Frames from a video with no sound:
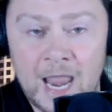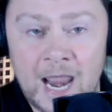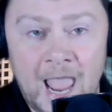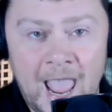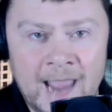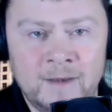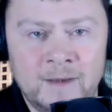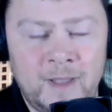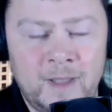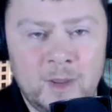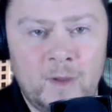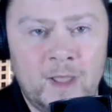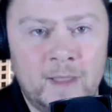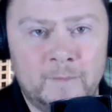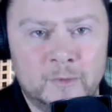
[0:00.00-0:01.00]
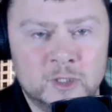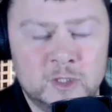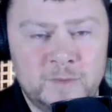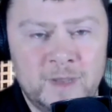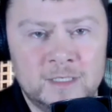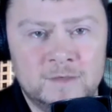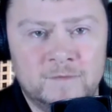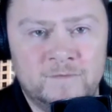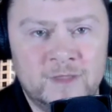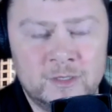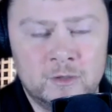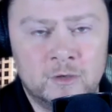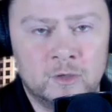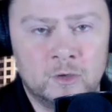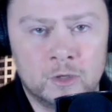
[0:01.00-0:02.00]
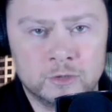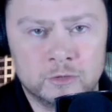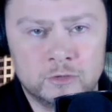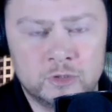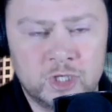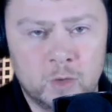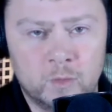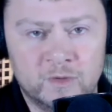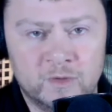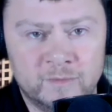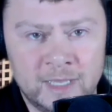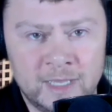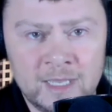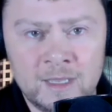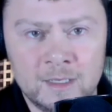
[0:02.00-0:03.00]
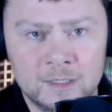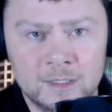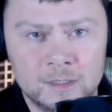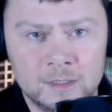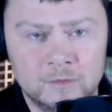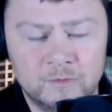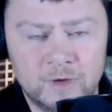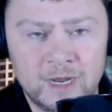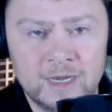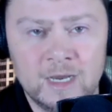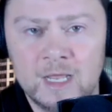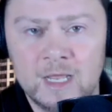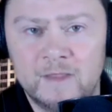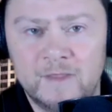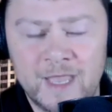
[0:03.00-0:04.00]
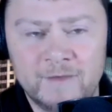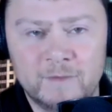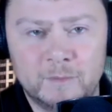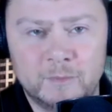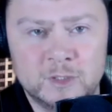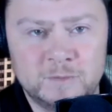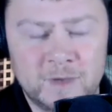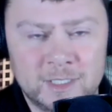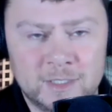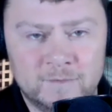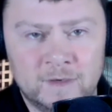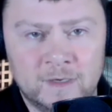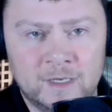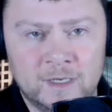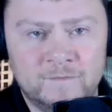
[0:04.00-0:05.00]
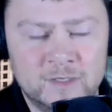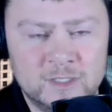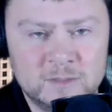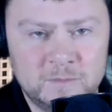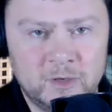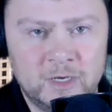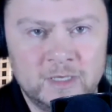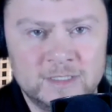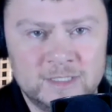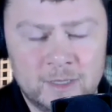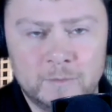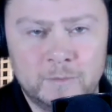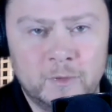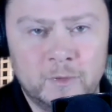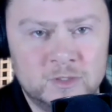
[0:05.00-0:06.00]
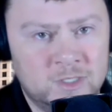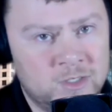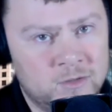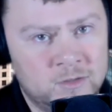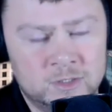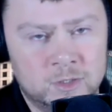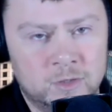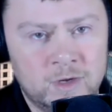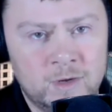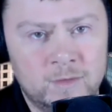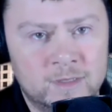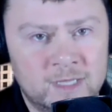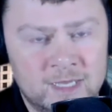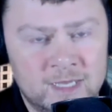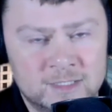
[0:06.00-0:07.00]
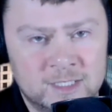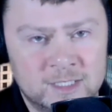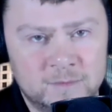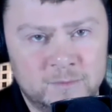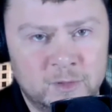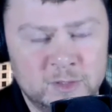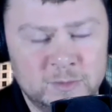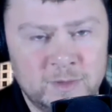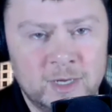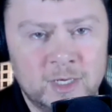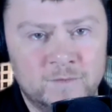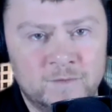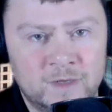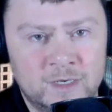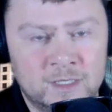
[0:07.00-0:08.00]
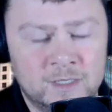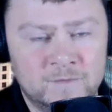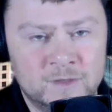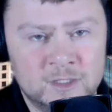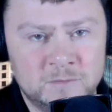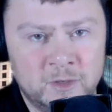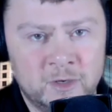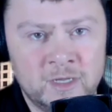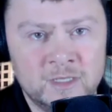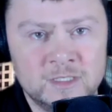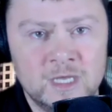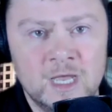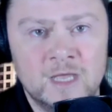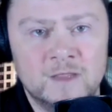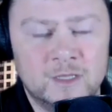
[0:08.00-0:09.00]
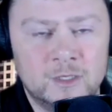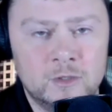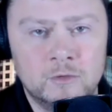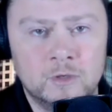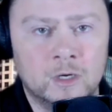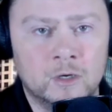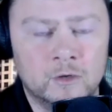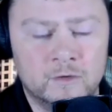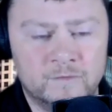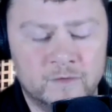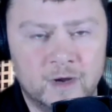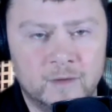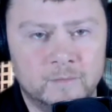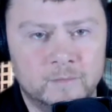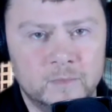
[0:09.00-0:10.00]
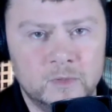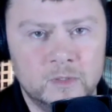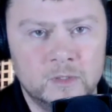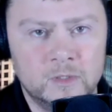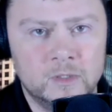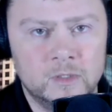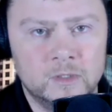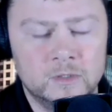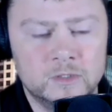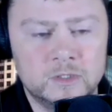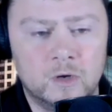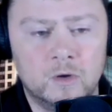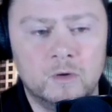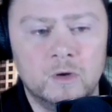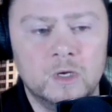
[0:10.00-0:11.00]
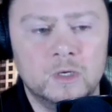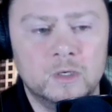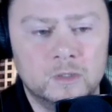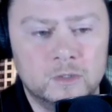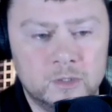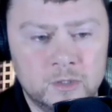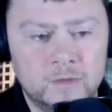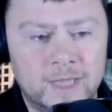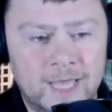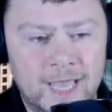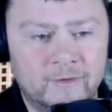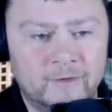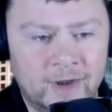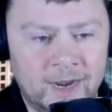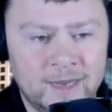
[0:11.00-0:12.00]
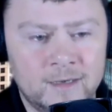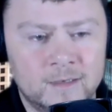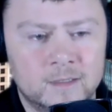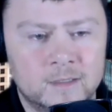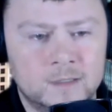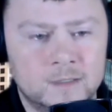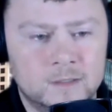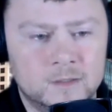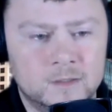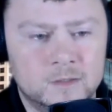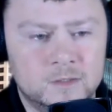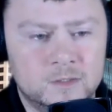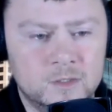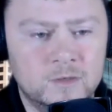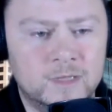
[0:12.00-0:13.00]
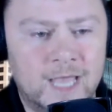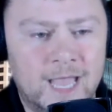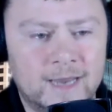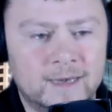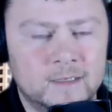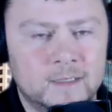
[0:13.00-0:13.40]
And by the way, a perspective that you can also share with me, right? They have a perspective and lived experience. The other person that you disagree with has a perspective and a lived experience that you can learn from. So do that, right? Do that.